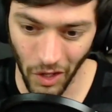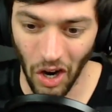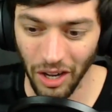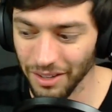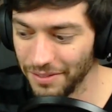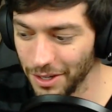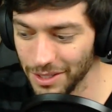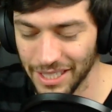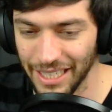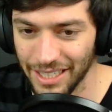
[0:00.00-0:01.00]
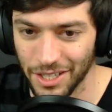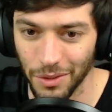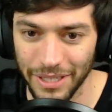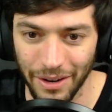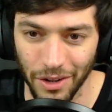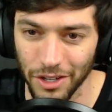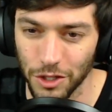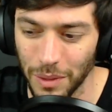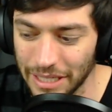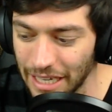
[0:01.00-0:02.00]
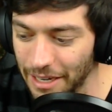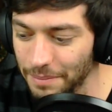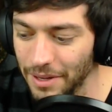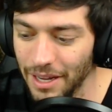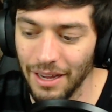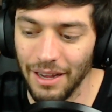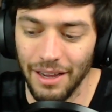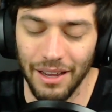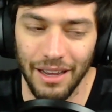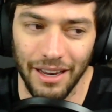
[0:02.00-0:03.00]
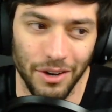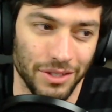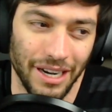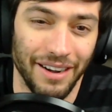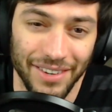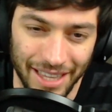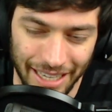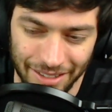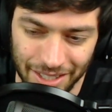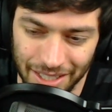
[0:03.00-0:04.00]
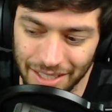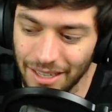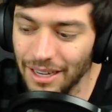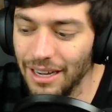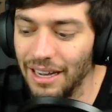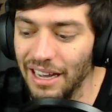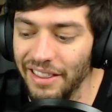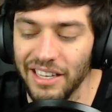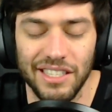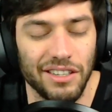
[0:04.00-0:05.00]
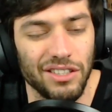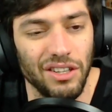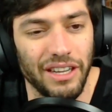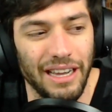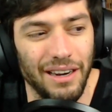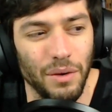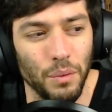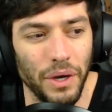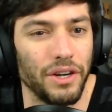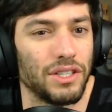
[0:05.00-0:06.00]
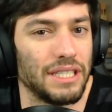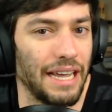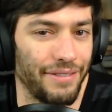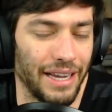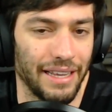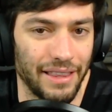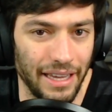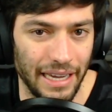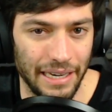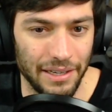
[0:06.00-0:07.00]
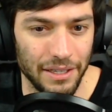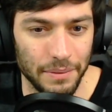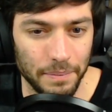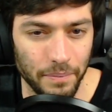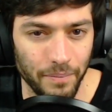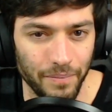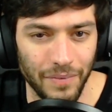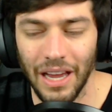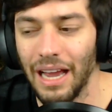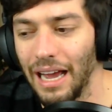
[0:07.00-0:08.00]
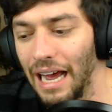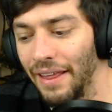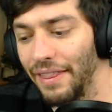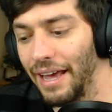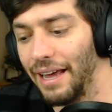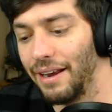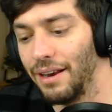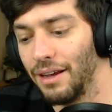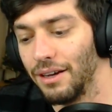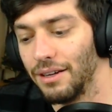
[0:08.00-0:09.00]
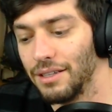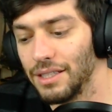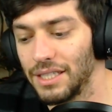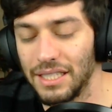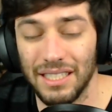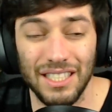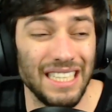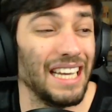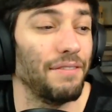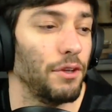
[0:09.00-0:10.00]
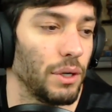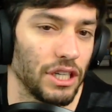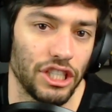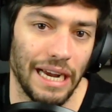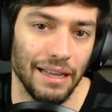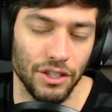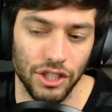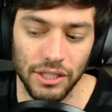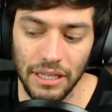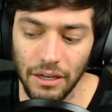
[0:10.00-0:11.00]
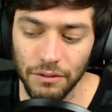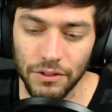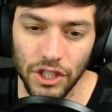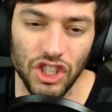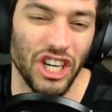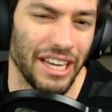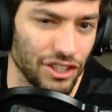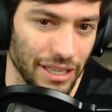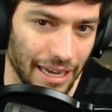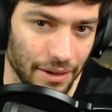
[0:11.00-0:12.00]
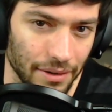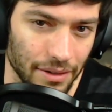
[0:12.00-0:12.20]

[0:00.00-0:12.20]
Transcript: All of those things, note down all those one time and note down everything else, and then start to look at what you're saving at the end. And then see if you can challenge yourself to change that.